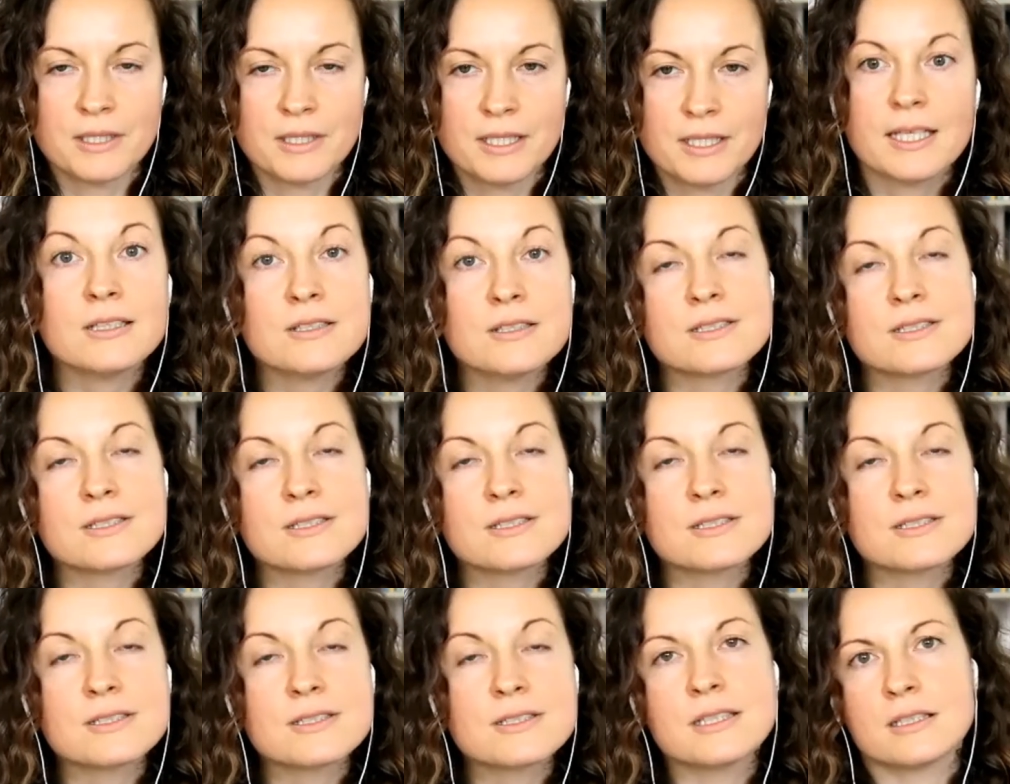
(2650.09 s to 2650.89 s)
And
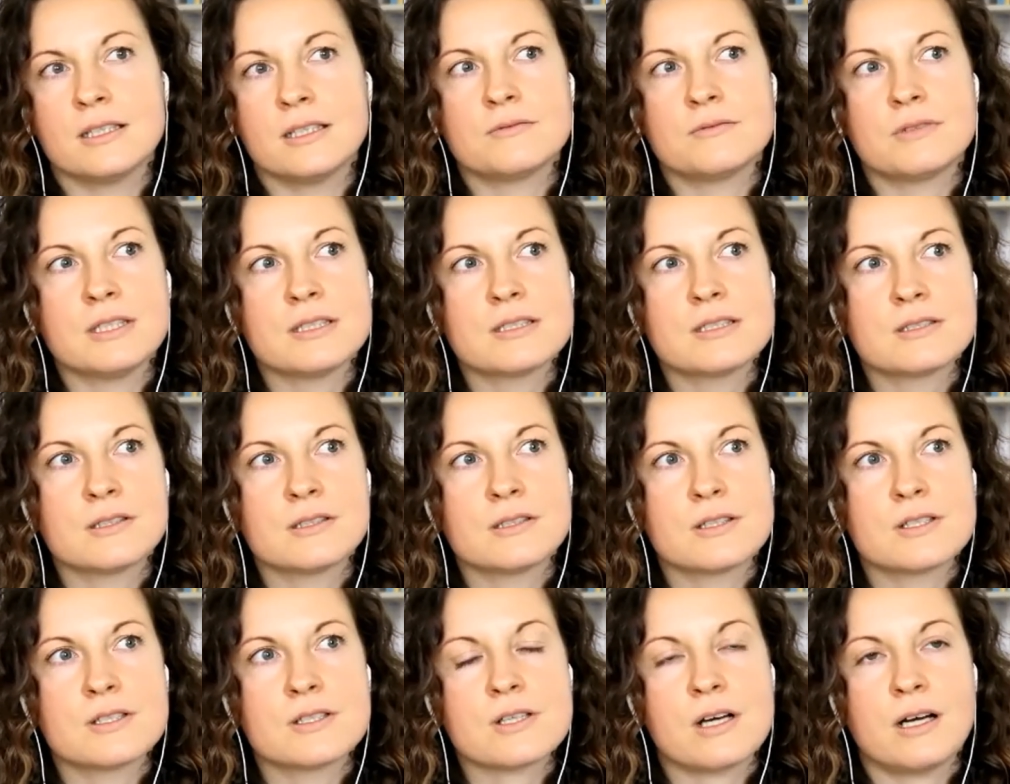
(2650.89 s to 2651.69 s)
interestingly, in
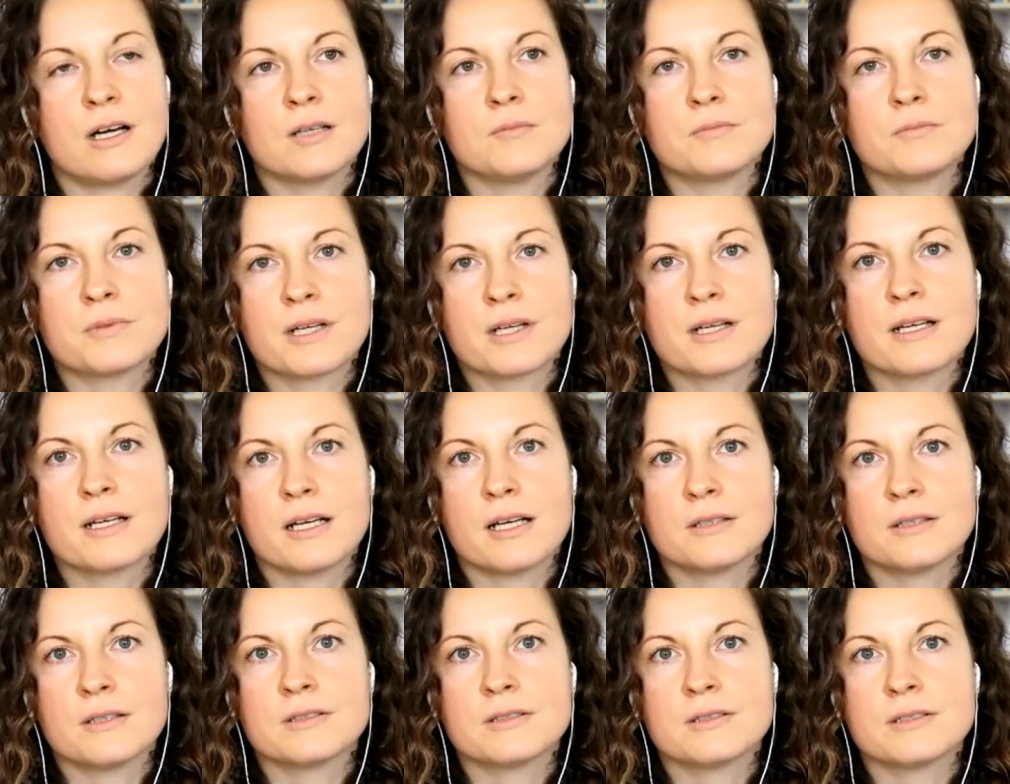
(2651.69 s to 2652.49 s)
research on
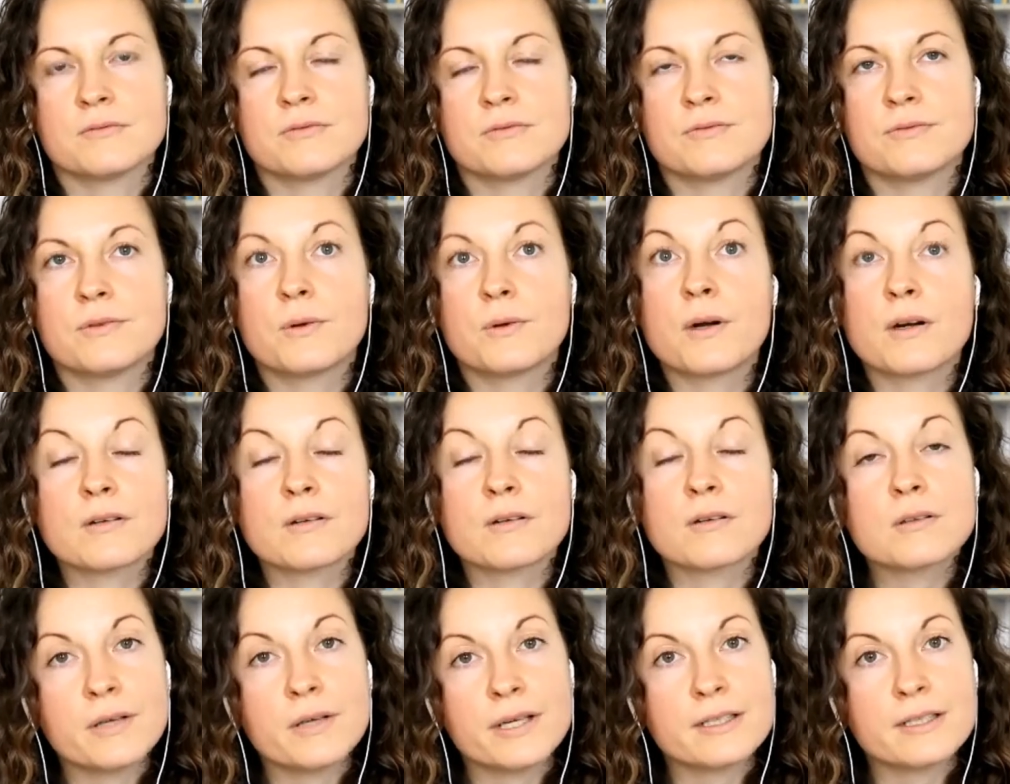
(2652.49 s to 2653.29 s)
burnout,
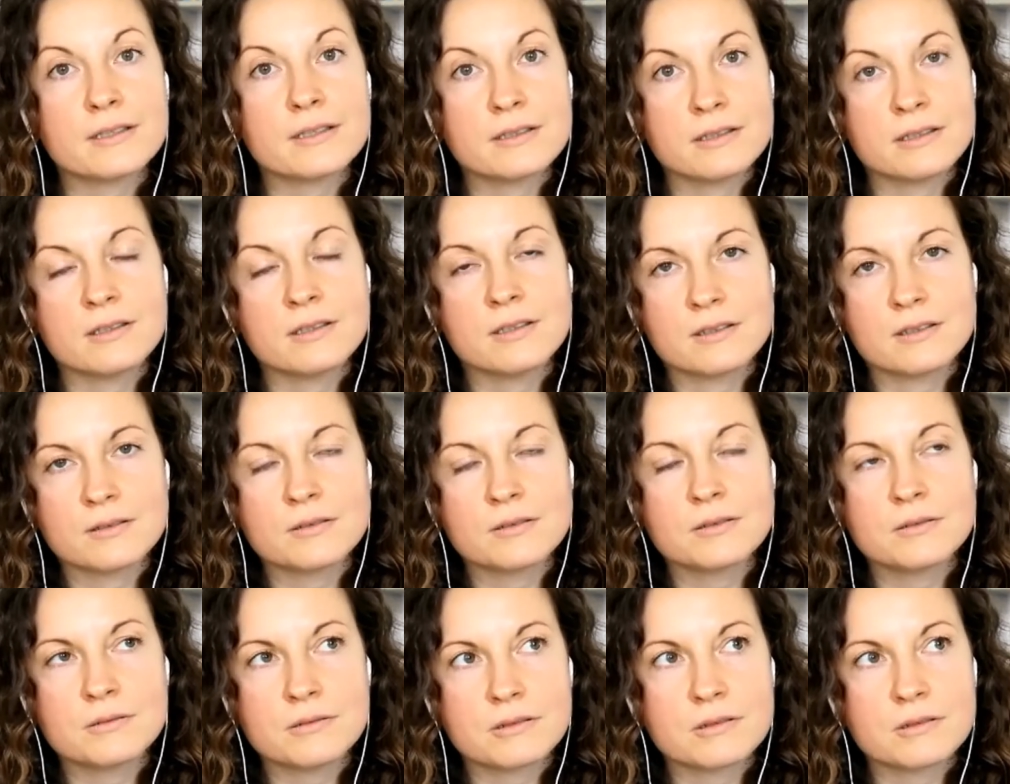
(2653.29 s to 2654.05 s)
for quite a